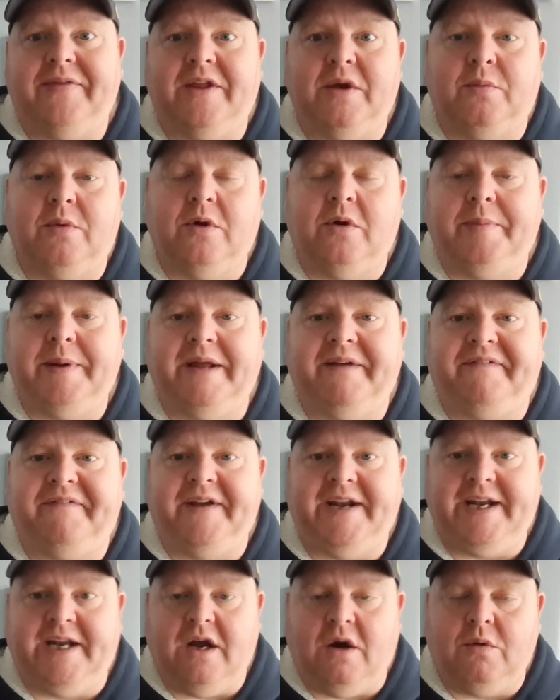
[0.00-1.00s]
and there will be a
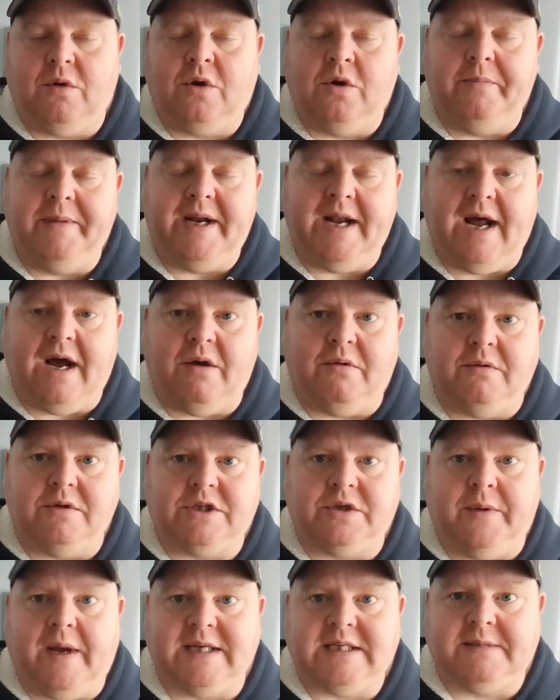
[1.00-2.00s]
video coming out
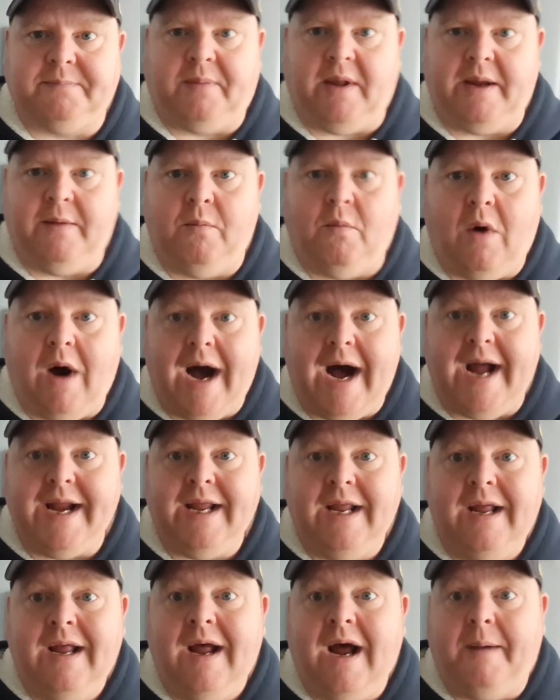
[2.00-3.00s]
to explain why